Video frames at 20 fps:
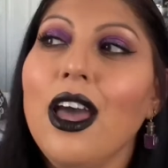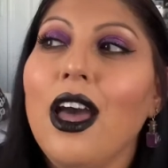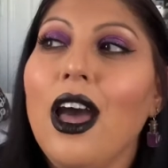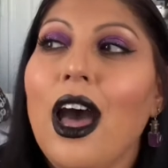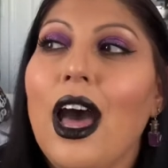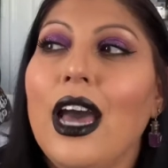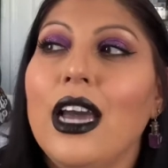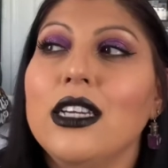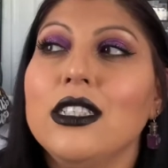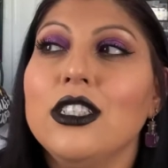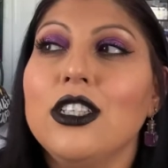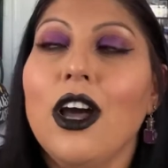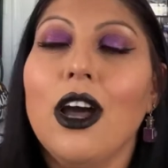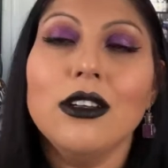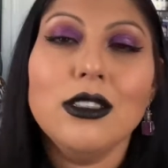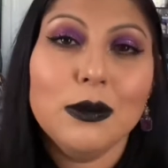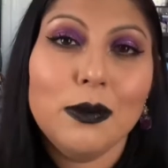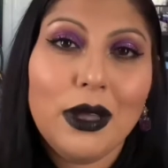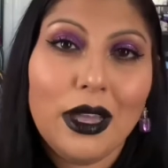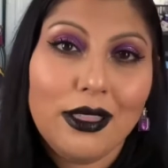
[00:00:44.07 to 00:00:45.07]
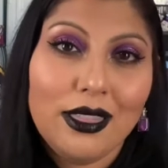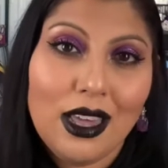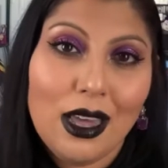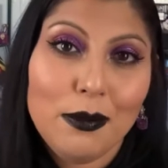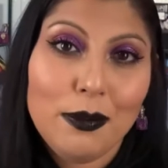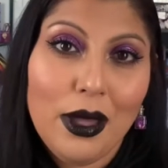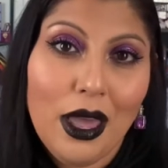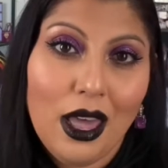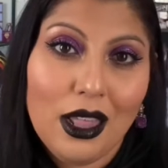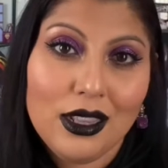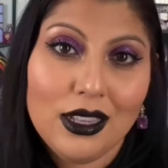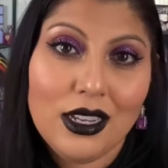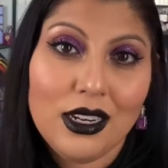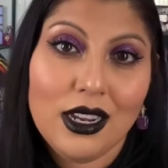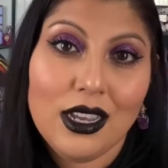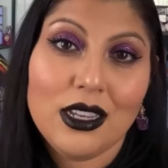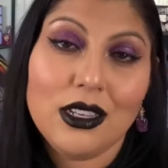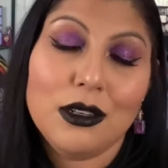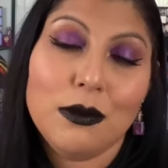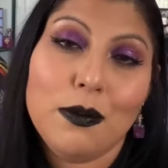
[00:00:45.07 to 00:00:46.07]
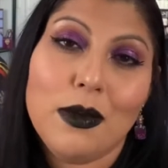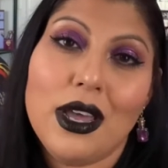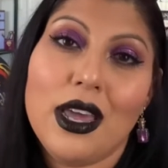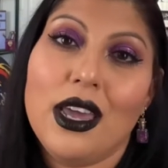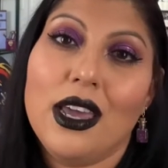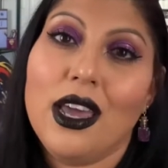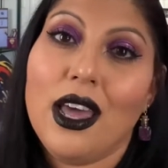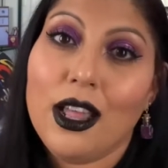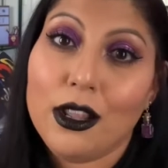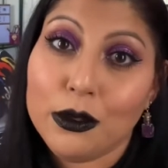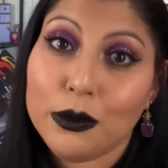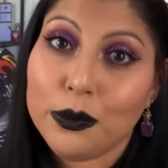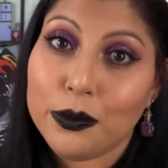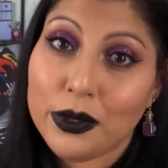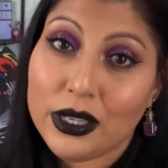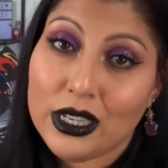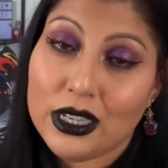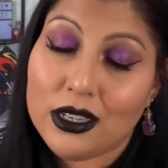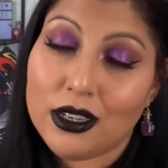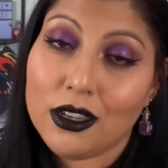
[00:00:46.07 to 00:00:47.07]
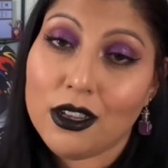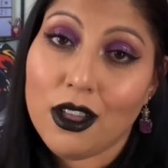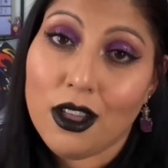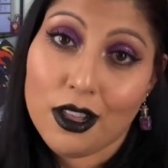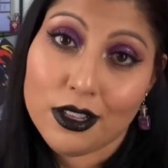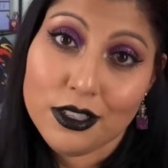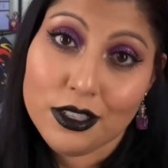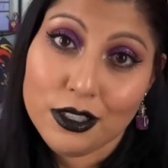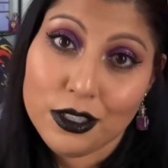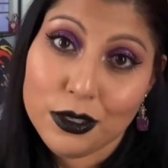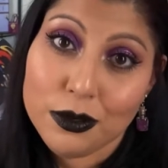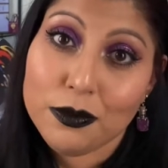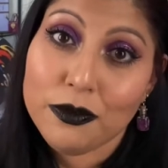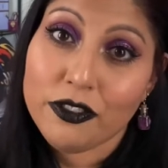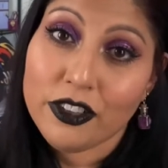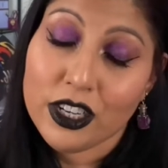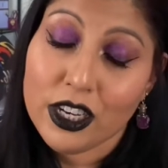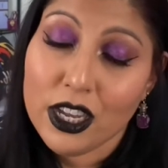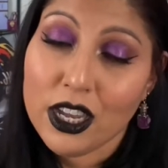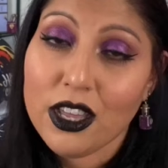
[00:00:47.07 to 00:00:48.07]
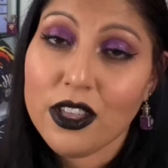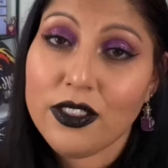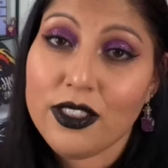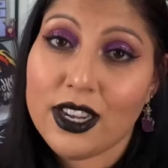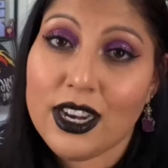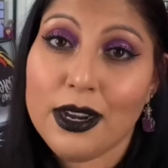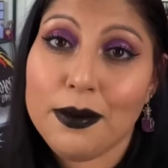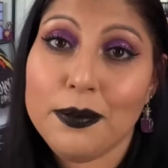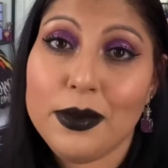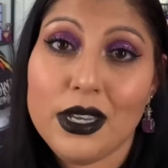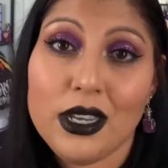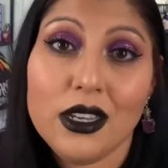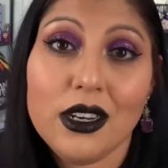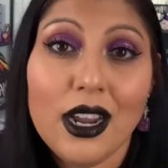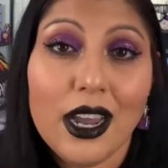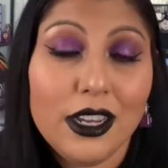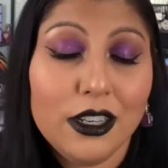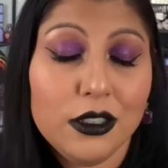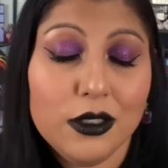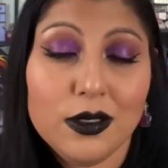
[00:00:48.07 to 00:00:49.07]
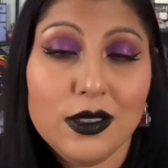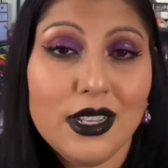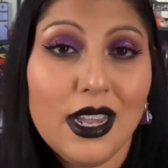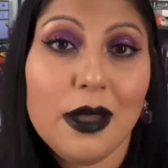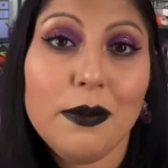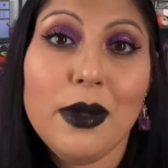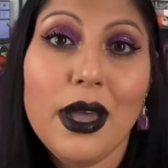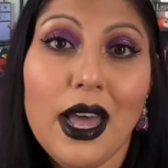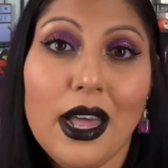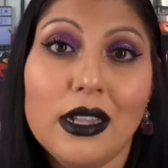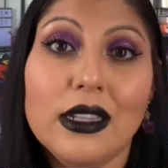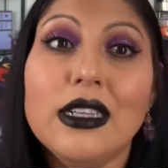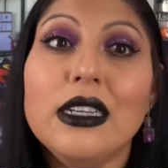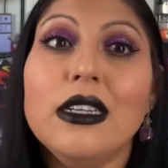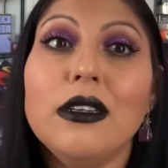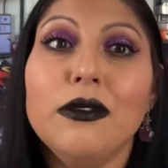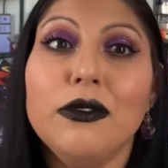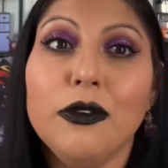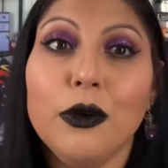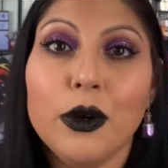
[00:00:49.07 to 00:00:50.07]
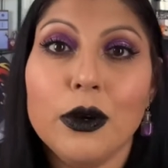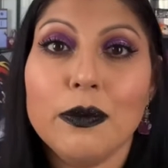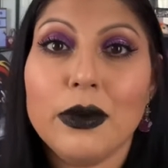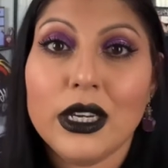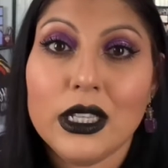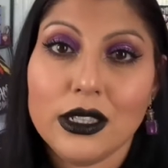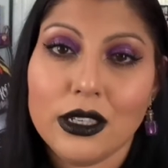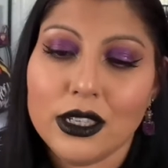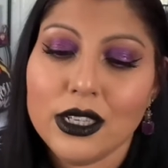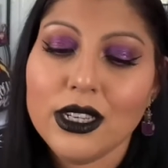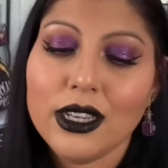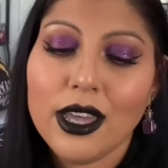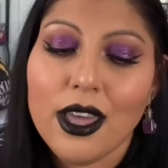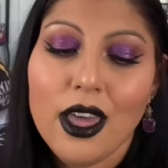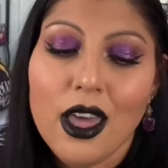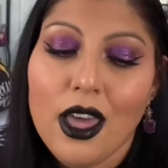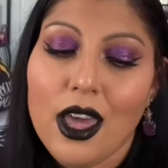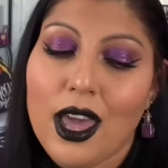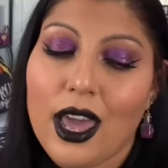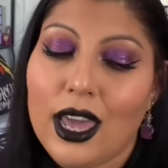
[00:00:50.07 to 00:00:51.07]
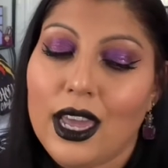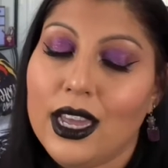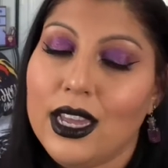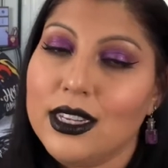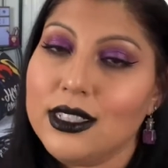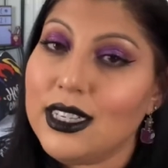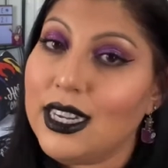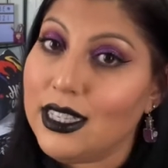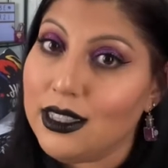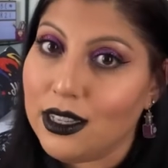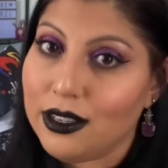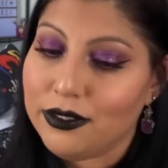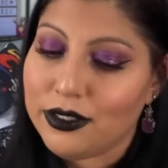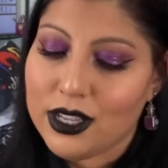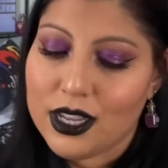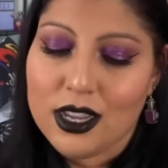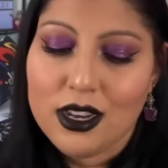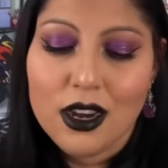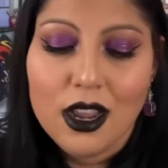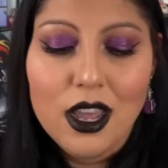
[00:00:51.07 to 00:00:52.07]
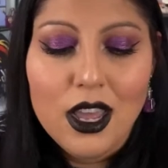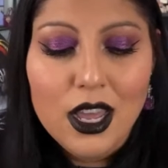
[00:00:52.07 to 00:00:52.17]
I talked about that palette in my Halloween costume video that I made. I used that palette for my look and I loved it.